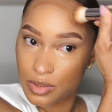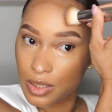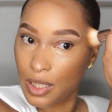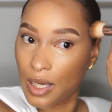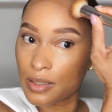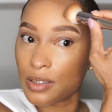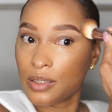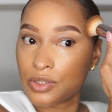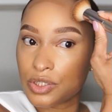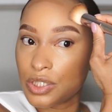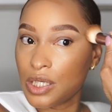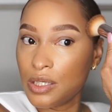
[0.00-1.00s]
to kind of
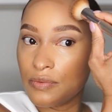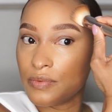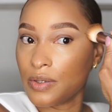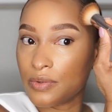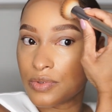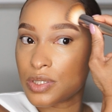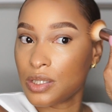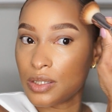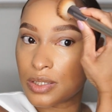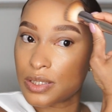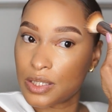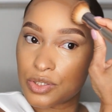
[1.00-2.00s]
achieve those
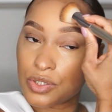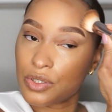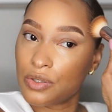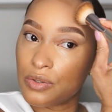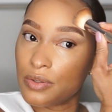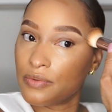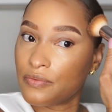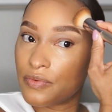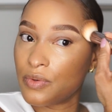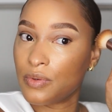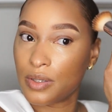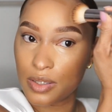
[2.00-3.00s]
looks that you're going
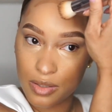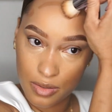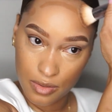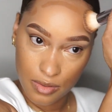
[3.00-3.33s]
for.